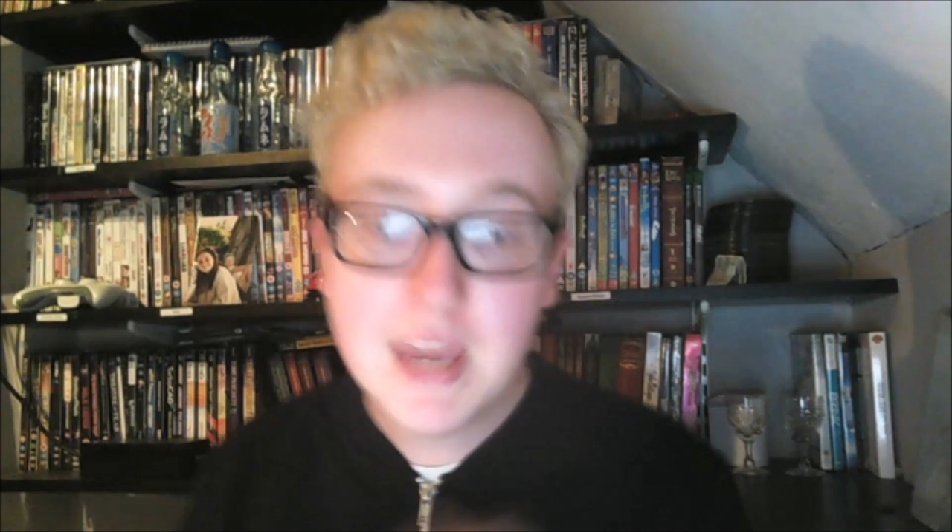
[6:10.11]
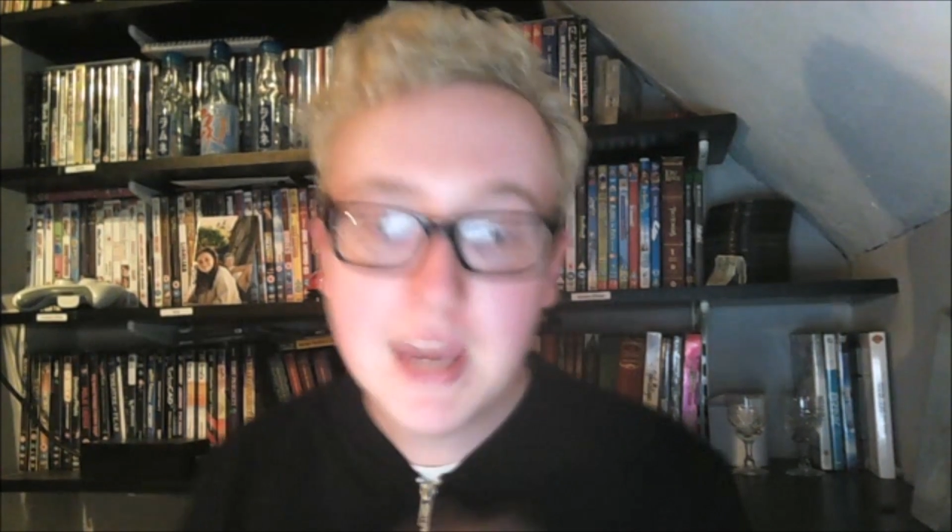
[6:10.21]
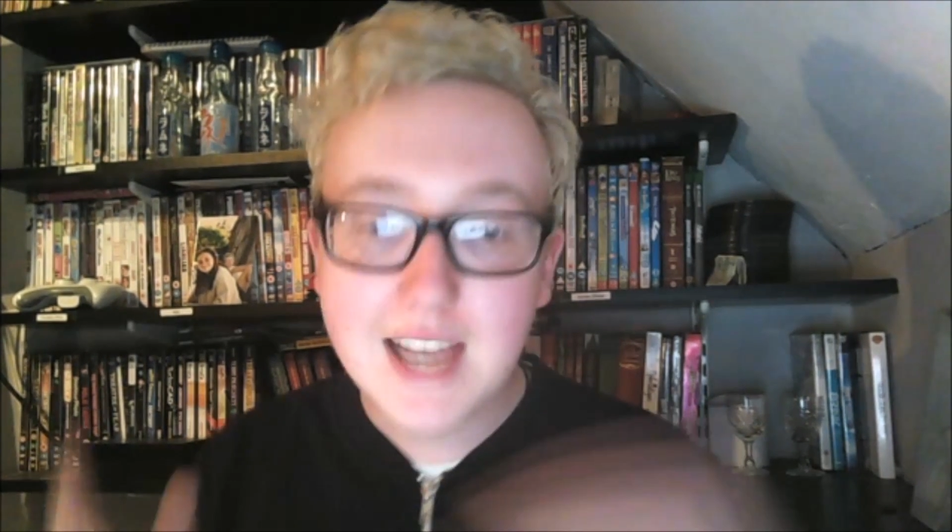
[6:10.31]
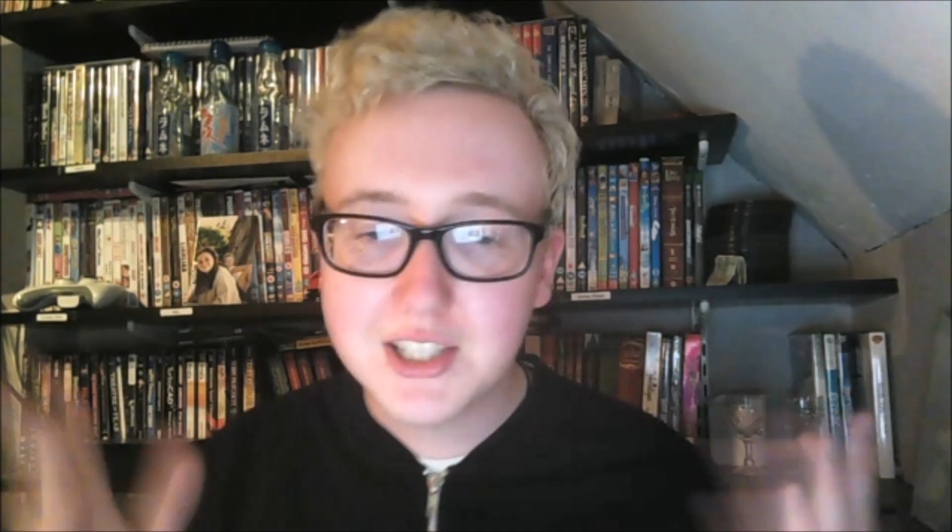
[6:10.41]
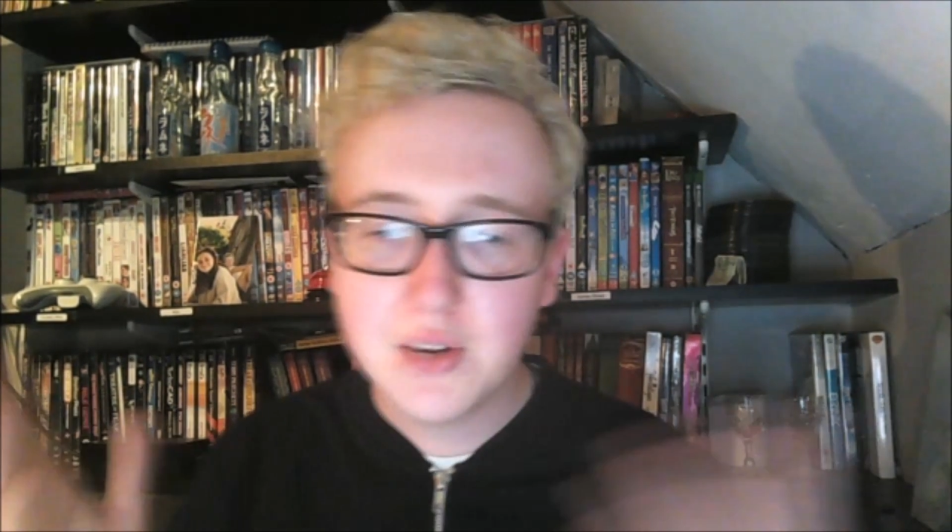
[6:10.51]

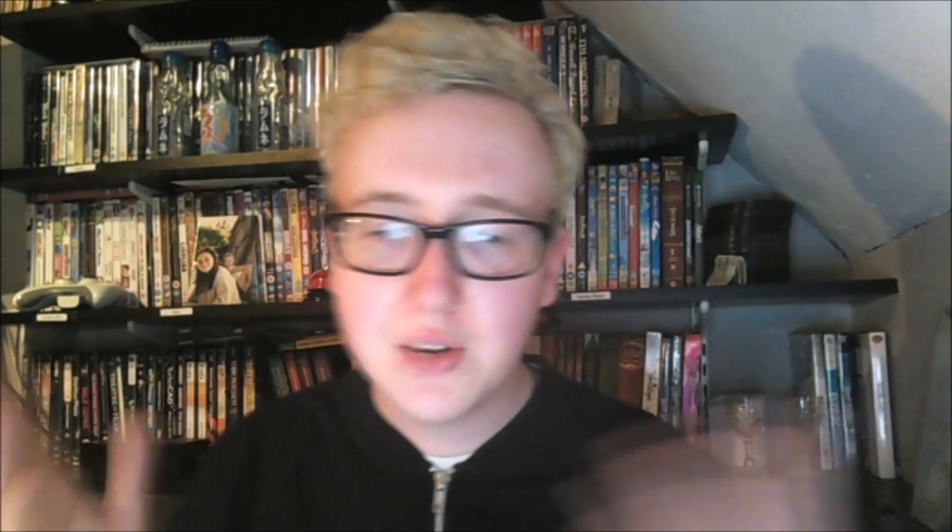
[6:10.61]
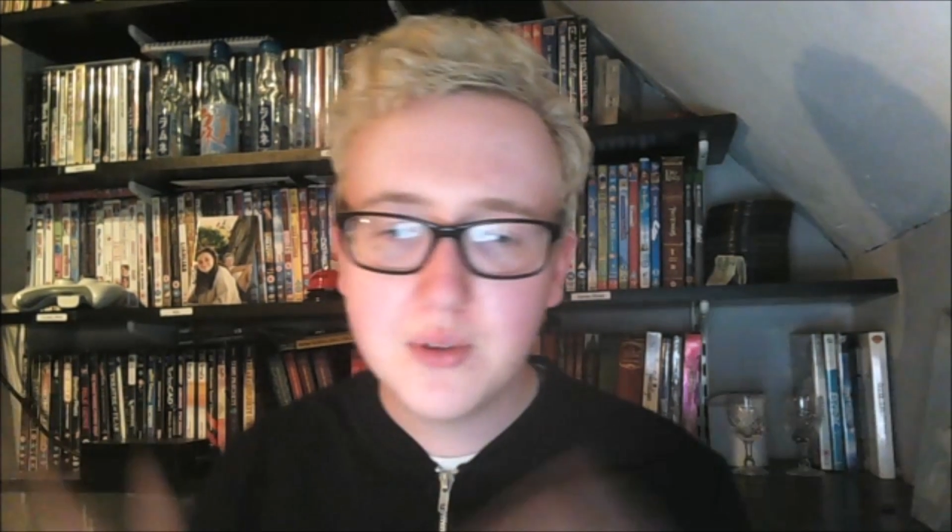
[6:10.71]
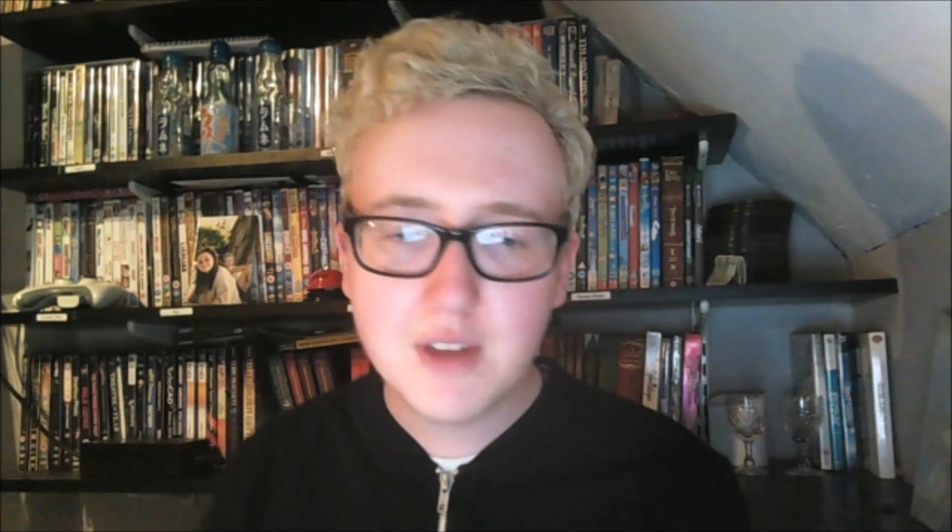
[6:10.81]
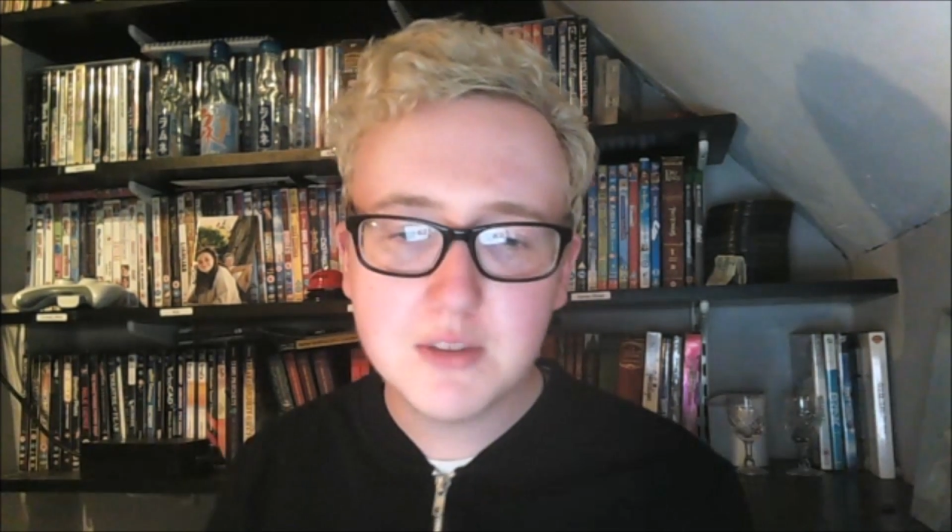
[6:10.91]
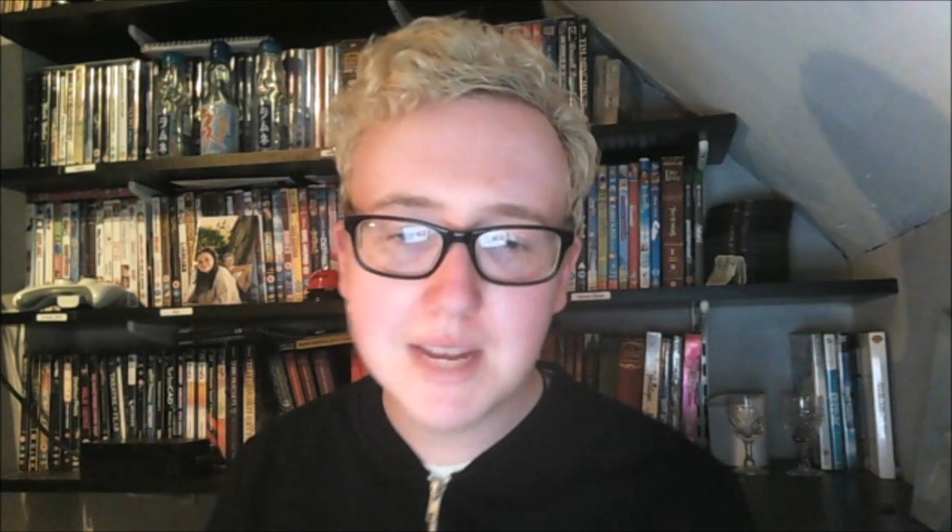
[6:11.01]
Yeah, so
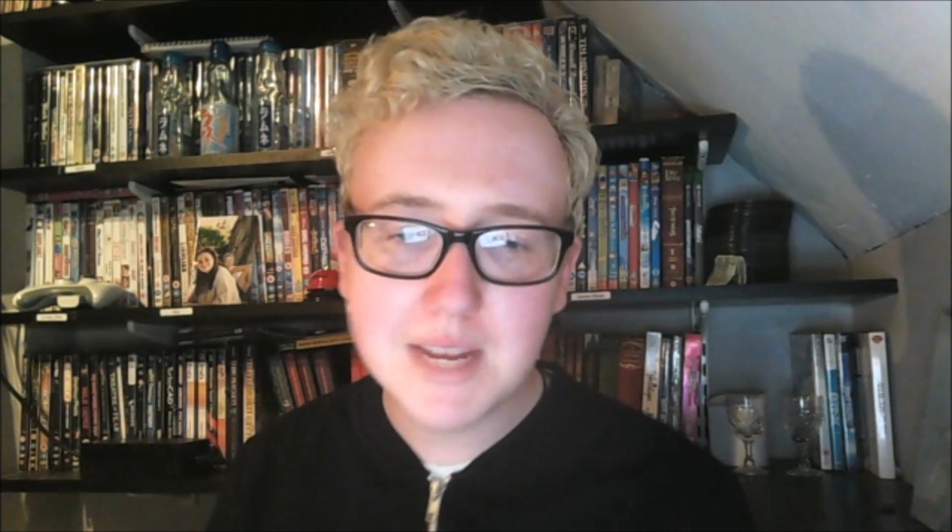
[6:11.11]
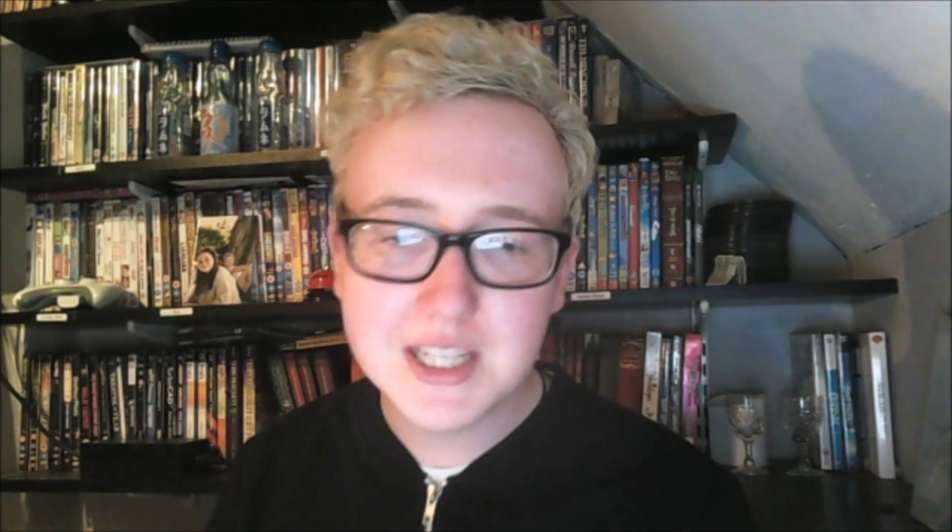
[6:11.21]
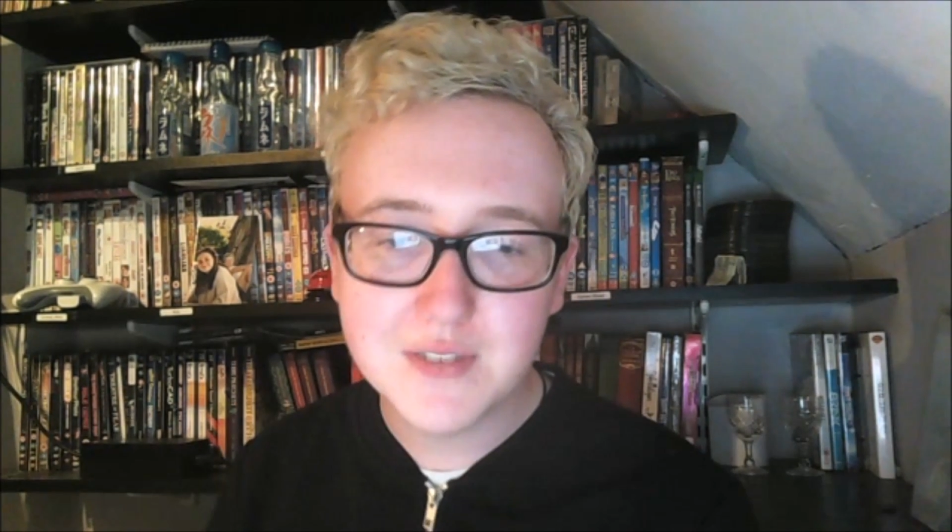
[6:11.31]
those mix